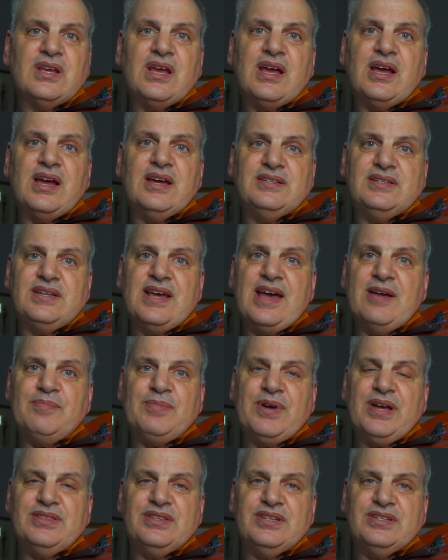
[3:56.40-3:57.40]
I tap
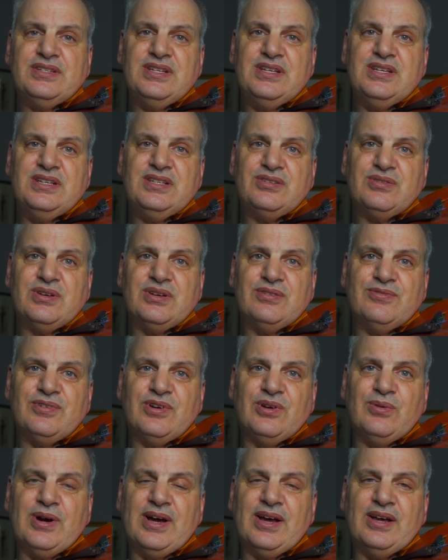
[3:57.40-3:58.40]
on the D string for a
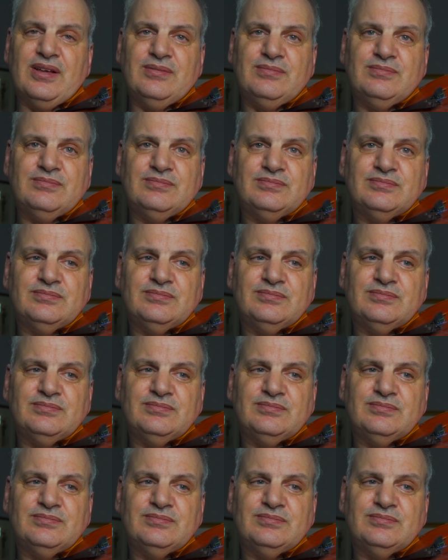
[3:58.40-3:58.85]
while.